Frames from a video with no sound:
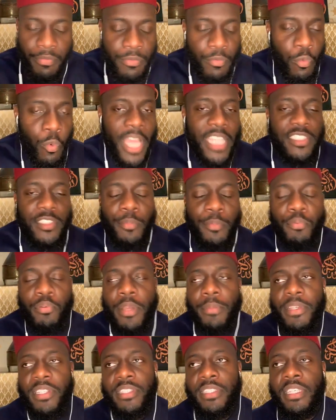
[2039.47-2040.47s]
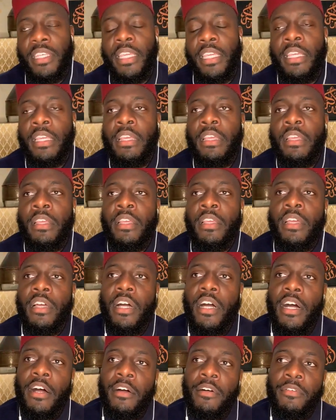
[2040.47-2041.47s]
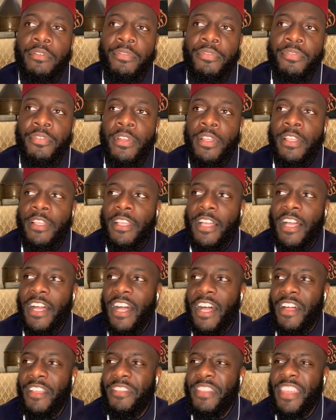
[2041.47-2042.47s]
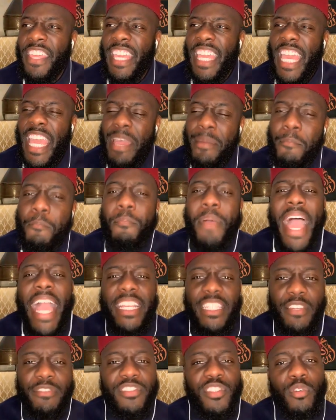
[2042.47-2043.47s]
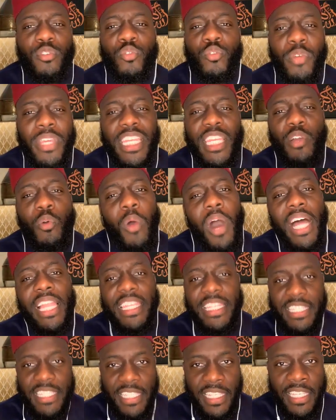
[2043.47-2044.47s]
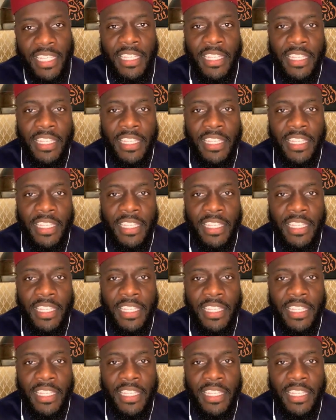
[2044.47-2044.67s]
white supremacy, of the impact of social inequality